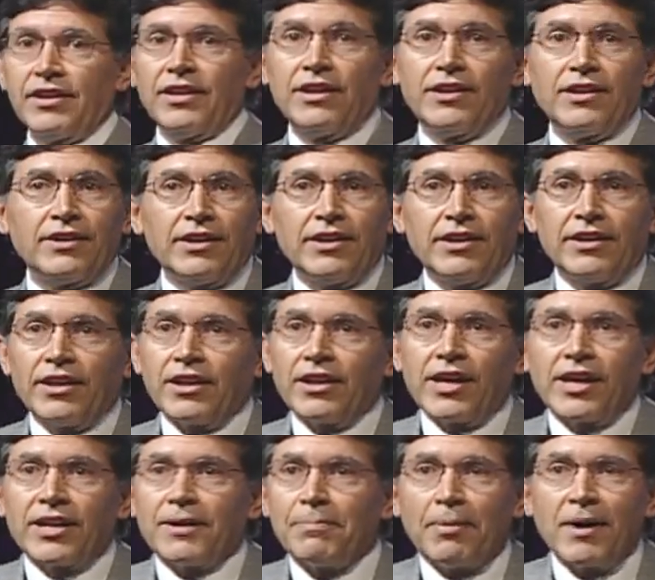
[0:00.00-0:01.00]
and, and a
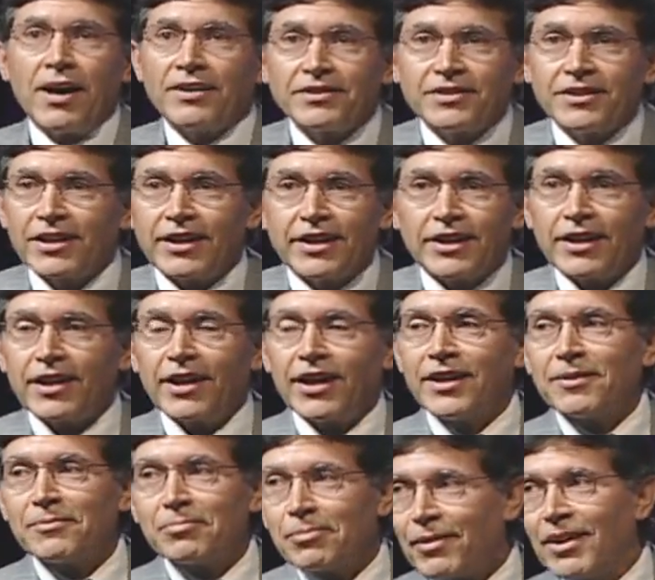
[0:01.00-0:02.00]
lot of pasta, and a
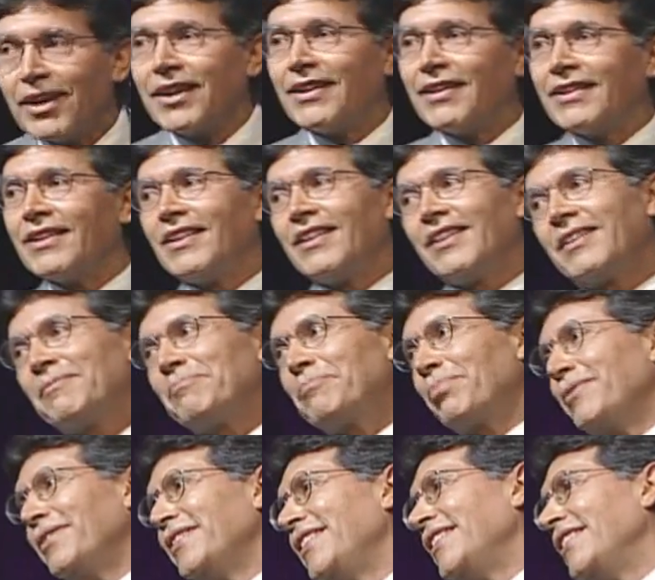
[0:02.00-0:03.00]
lot of bread.
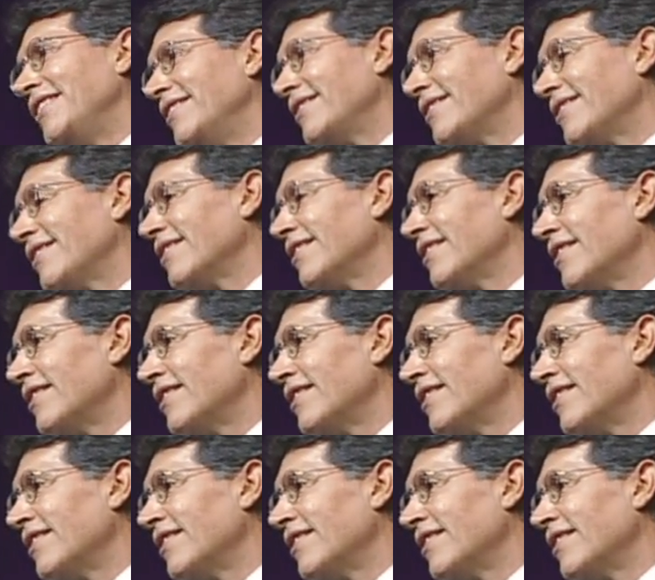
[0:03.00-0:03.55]
Please,